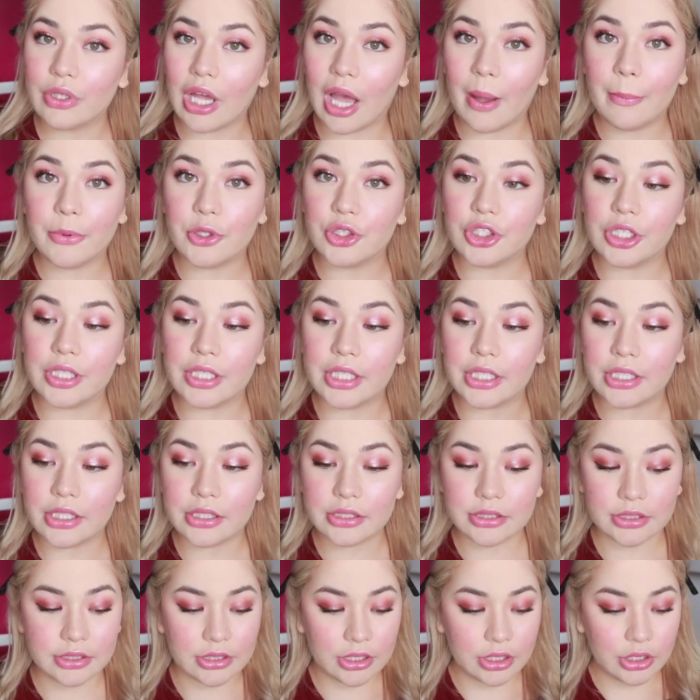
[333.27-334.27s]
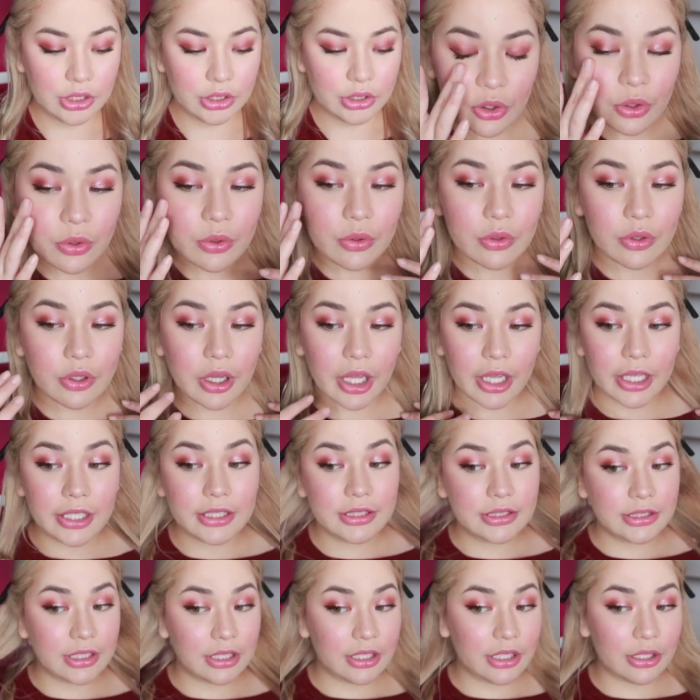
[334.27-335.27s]
I'm a genius. Oh, I
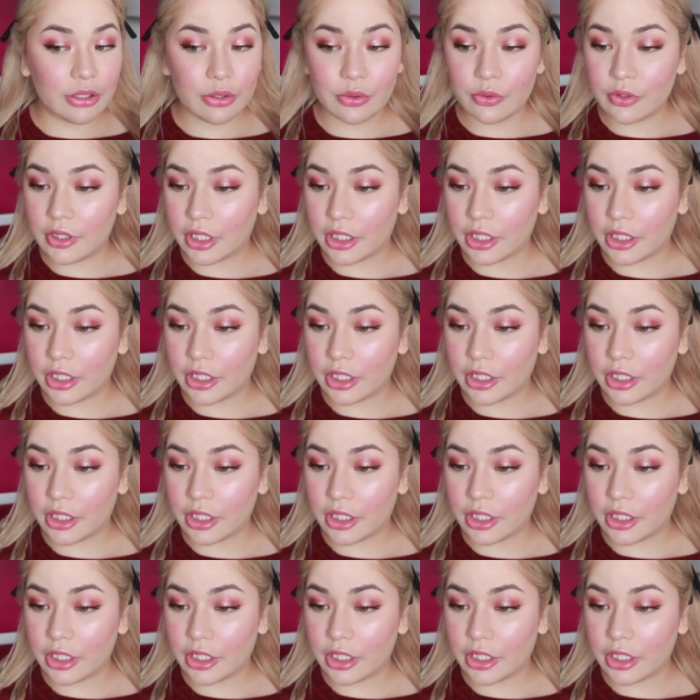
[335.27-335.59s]
instantly look